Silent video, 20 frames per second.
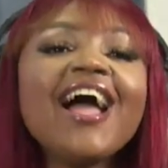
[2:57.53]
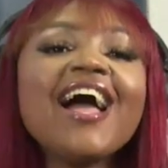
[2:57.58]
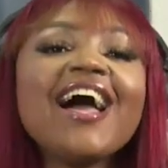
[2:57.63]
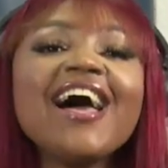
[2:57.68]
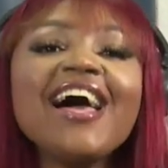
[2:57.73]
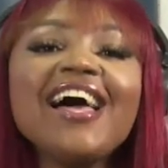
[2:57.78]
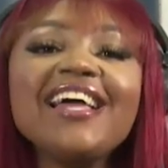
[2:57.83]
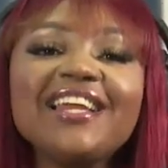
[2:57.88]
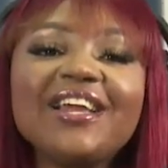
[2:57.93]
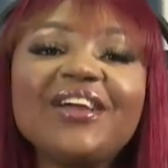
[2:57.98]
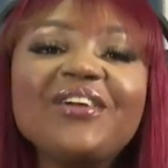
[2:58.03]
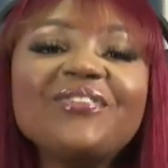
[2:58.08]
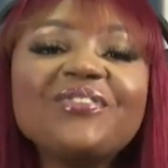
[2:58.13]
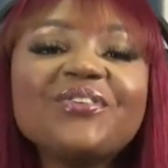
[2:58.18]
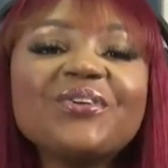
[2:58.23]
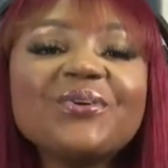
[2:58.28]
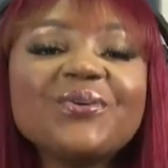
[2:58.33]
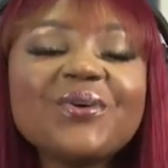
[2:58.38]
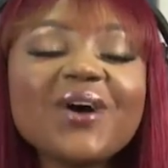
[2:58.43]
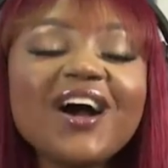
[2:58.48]
And if
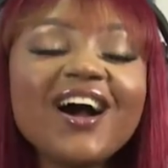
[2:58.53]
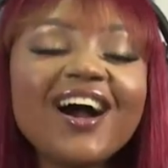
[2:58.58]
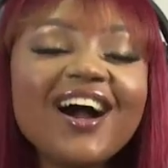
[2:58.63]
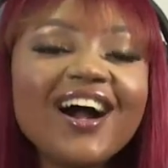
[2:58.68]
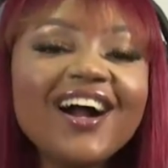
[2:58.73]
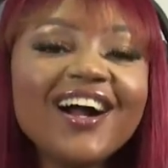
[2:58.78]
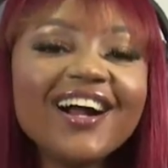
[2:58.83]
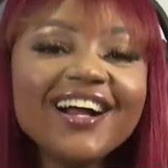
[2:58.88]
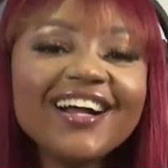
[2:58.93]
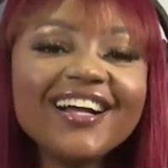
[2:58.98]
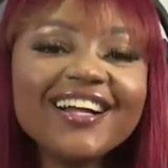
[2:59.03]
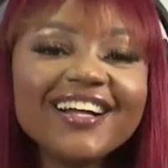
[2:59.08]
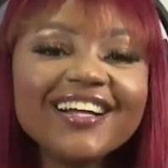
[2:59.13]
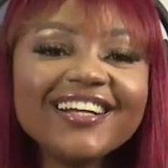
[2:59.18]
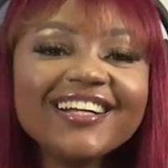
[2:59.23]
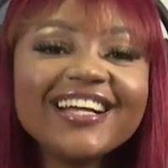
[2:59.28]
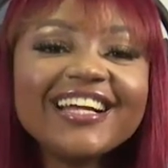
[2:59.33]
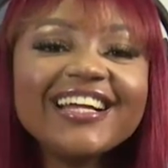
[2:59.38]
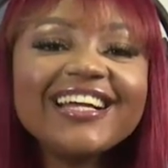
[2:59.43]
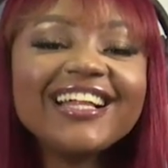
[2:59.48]
you are
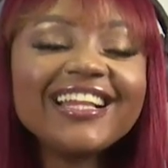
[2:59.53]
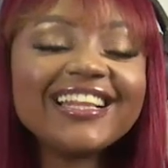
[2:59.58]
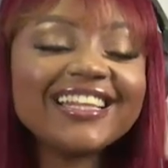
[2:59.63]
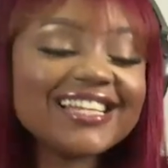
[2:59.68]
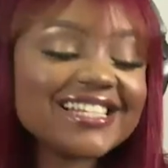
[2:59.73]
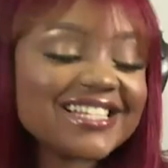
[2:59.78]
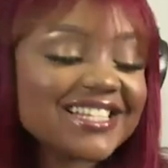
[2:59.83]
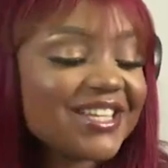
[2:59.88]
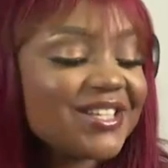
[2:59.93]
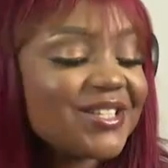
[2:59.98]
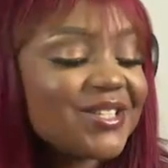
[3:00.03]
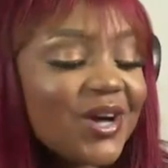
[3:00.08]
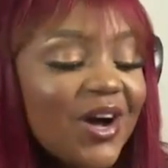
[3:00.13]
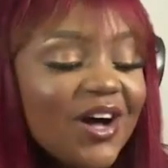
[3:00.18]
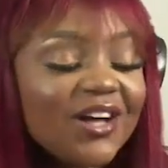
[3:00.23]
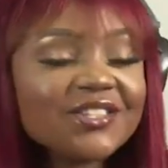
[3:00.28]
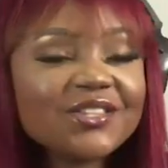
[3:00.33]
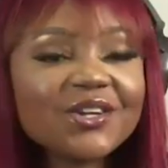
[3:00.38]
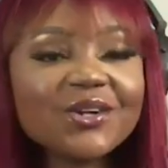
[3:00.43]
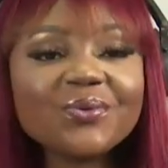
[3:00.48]
listening to
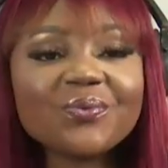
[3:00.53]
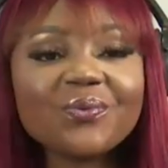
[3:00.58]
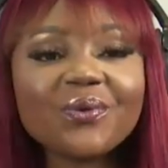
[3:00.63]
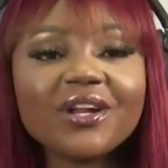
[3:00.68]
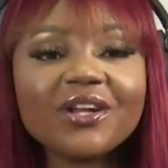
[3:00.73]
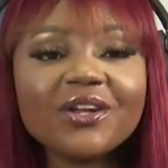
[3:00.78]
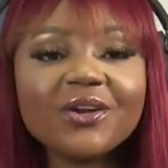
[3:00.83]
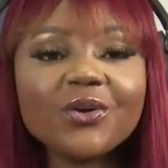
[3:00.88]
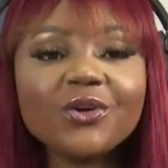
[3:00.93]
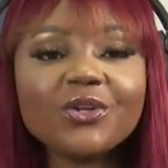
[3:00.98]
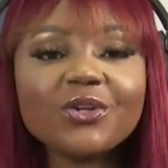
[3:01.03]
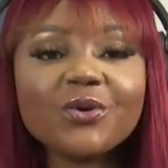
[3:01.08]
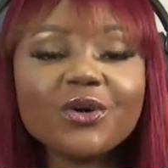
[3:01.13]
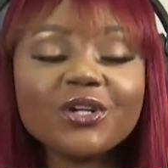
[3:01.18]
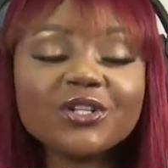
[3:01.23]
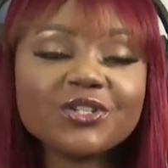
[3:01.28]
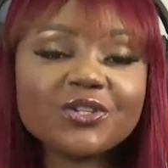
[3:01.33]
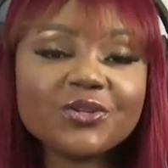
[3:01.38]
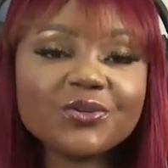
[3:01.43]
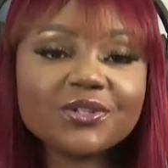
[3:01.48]
us on radio, you
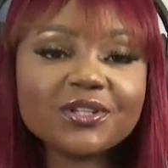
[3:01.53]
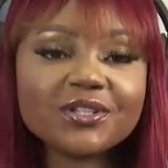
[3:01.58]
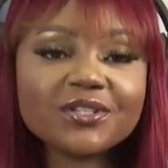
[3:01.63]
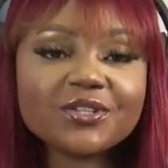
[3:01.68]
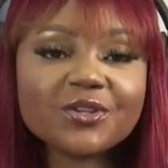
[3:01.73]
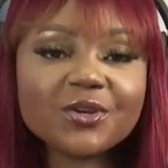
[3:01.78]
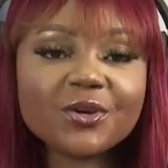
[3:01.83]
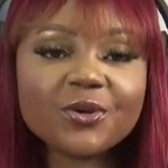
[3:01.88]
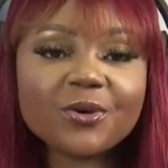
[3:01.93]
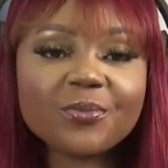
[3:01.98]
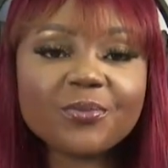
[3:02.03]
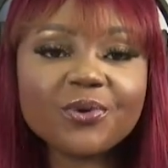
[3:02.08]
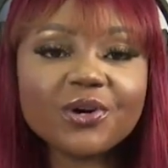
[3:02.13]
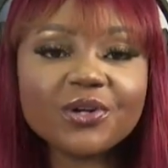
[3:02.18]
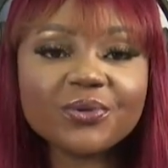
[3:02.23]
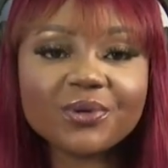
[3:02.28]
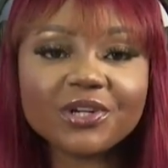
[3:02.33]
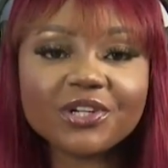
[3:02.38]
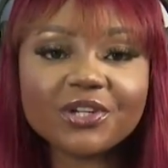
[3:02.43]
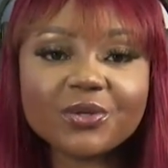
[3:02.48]
are tuned into your number
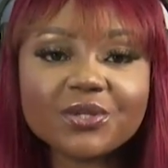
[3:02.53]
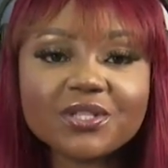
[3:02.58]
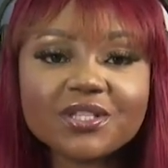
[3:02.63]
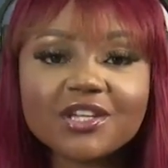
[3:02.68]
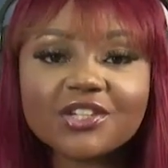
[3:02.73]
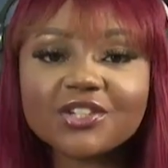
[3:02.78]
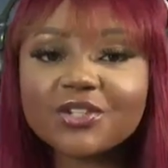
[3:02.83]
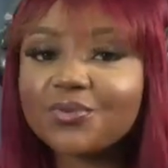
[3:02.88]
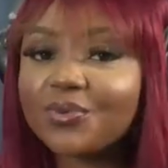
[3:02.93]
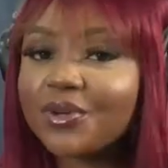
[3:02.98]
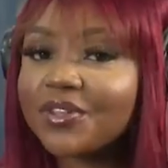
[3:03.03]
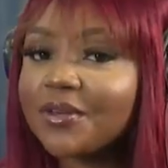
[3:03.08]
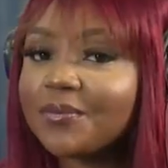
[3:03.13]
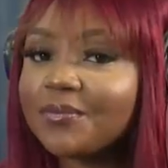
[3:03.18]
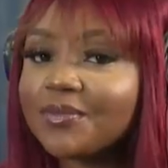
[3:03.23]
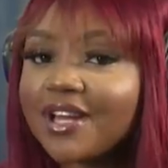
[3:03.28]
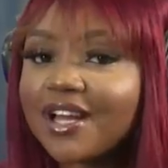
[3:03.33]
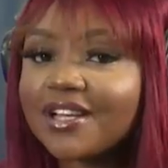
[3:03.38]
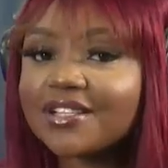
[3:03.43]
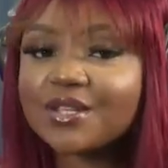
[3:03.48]
one radio station,
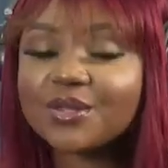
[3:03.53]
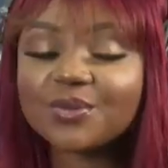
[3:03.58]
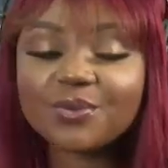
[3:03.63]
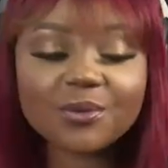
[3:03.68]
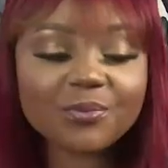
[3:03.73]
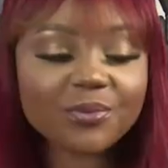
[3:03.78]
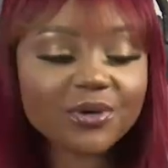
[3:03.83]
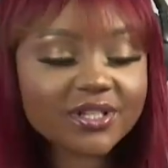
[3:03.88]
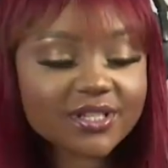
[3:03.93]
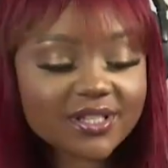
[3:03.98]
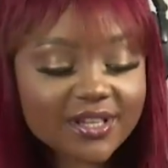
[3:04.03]
Rhythm ninety-three point